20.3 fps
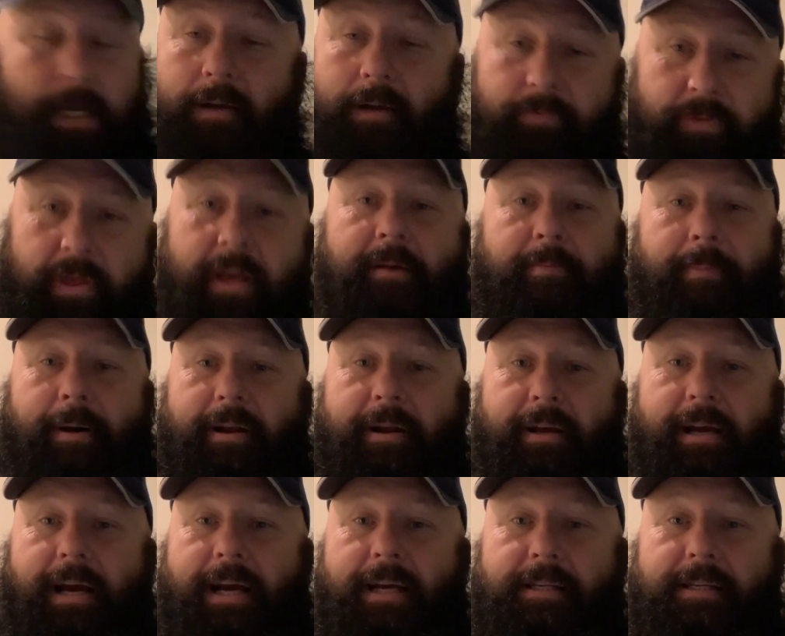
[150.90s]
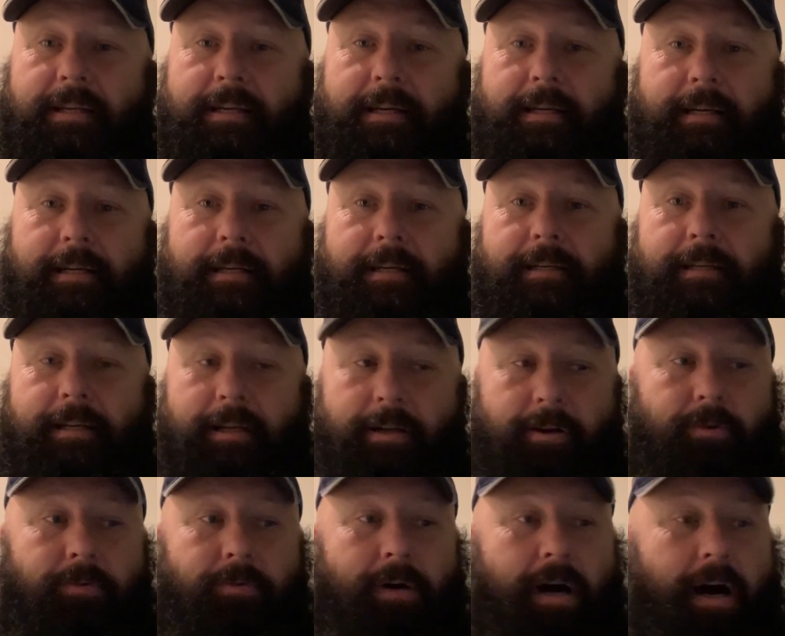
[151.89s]
Think about it, guys. You
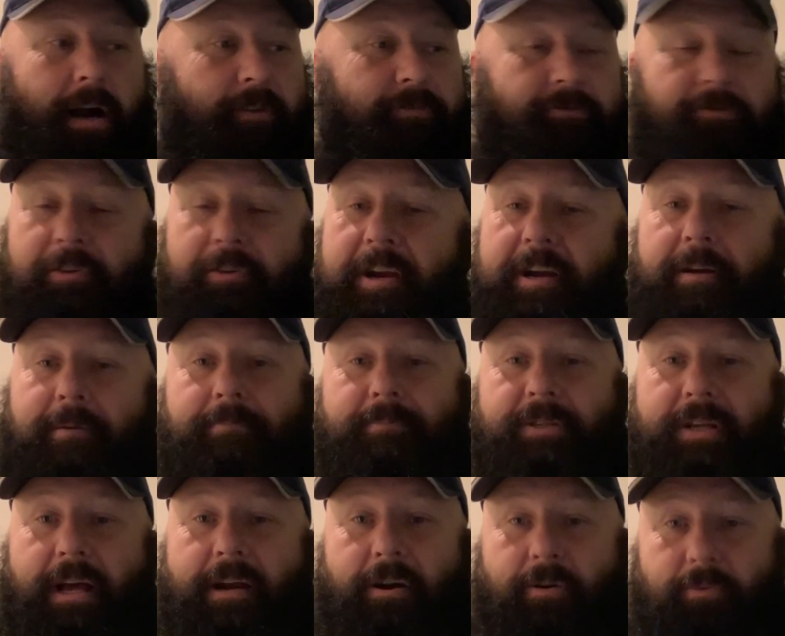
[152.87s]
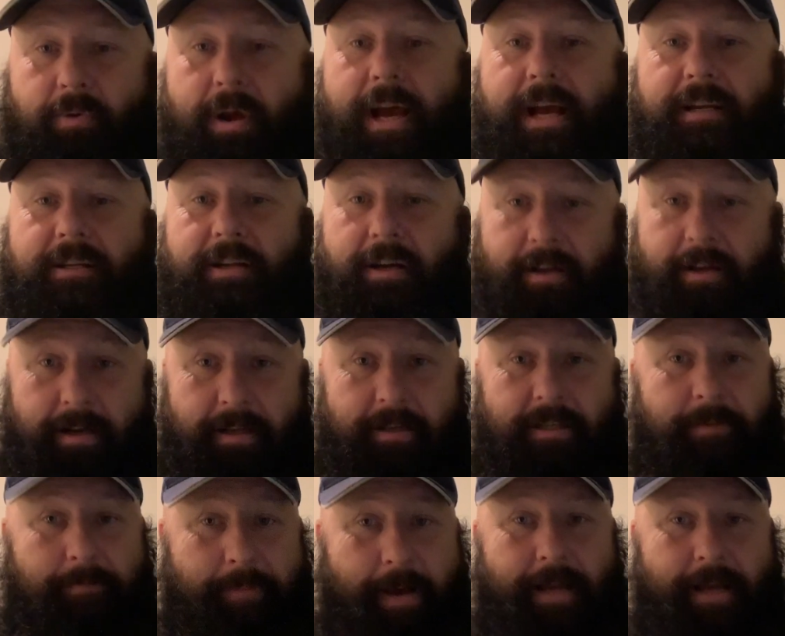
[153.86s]
know, our freedoms and our rights are going to
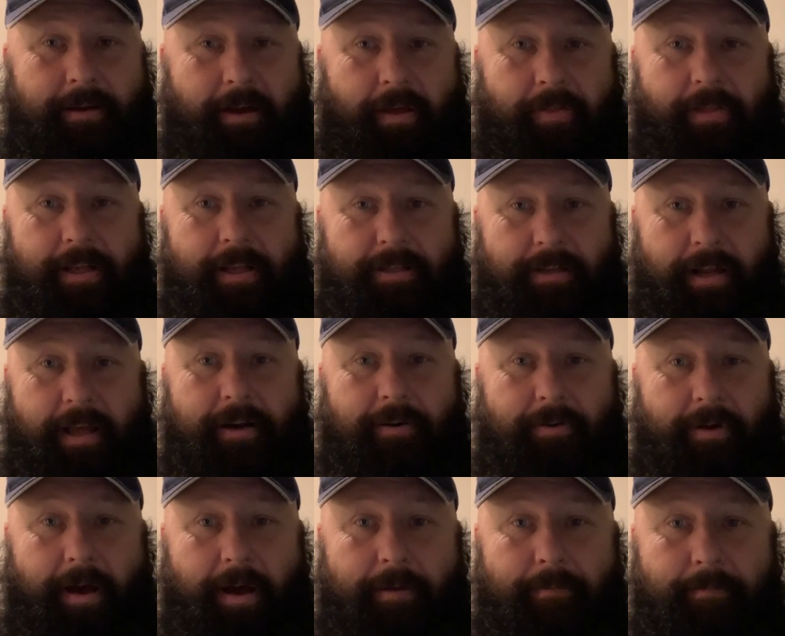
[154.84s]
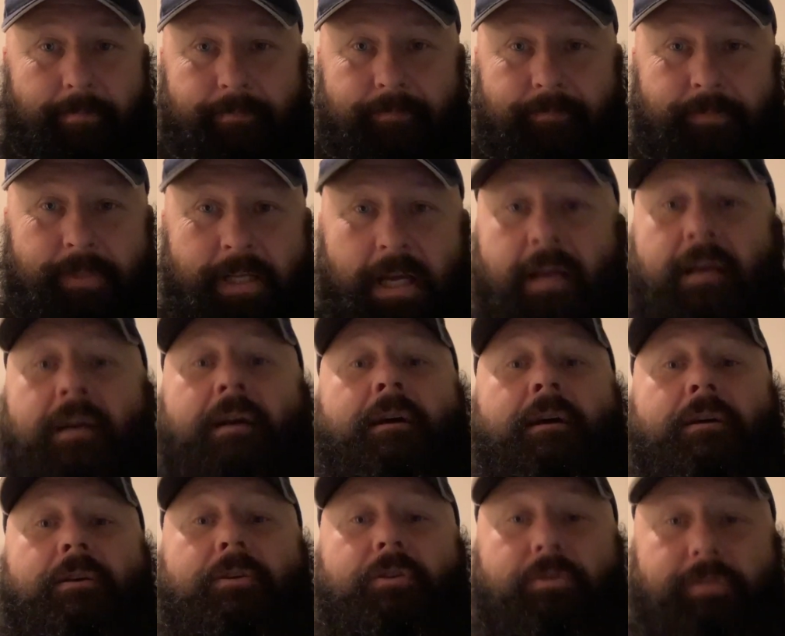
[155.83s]
depend on this later on.
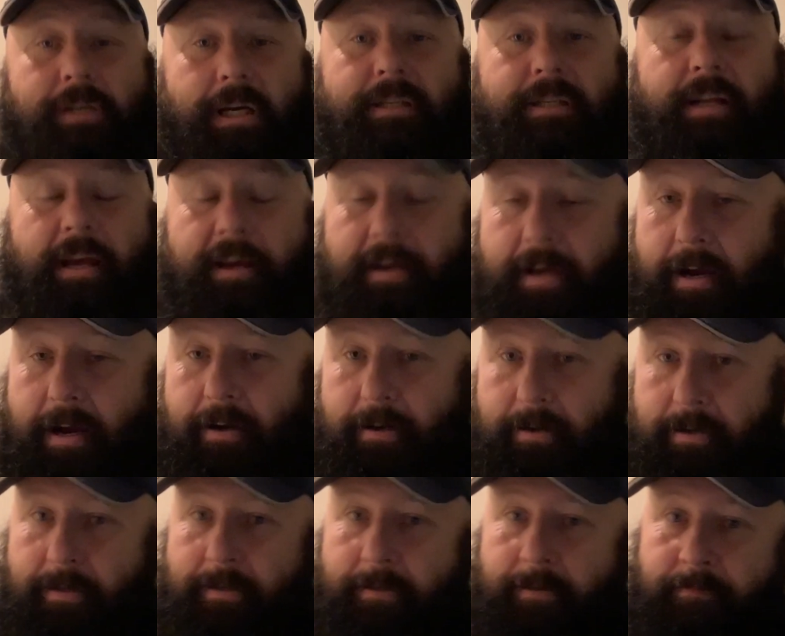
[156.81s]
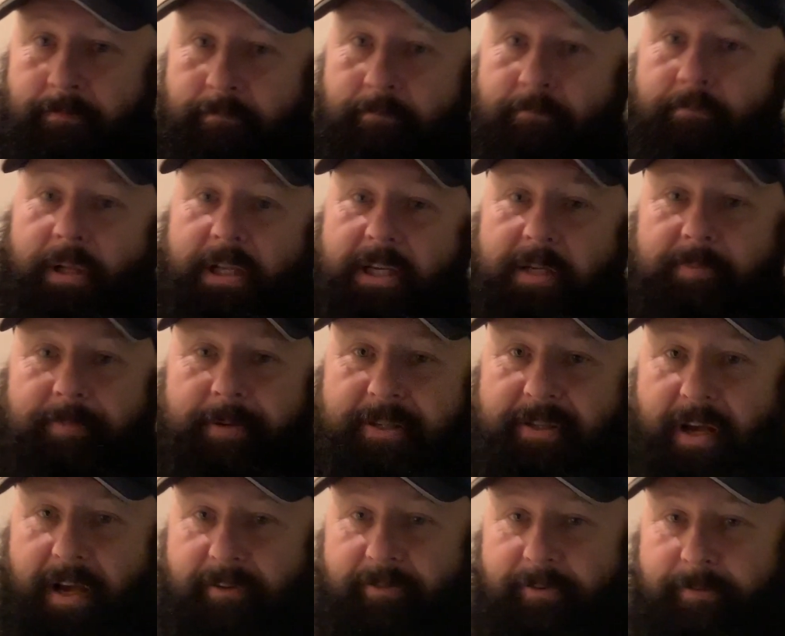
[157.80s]
You guys take care. Please be
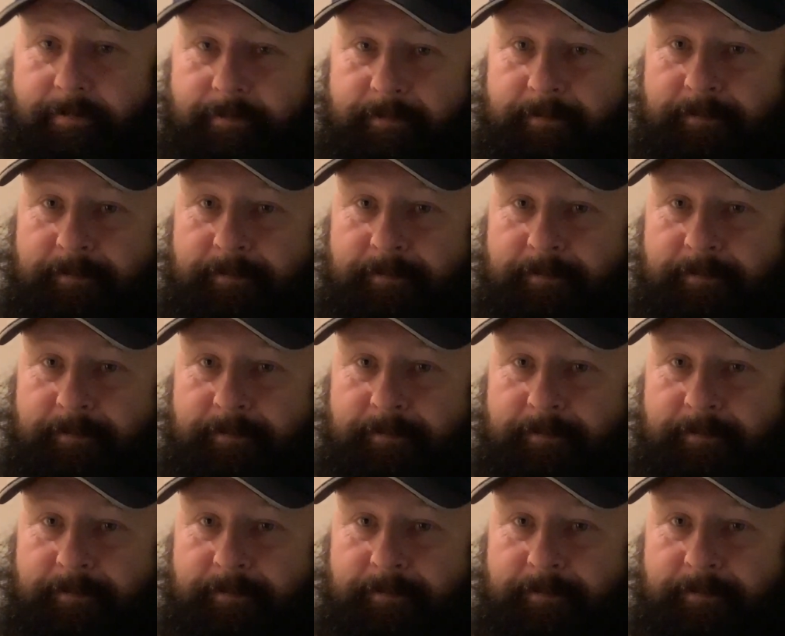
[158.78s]
safe.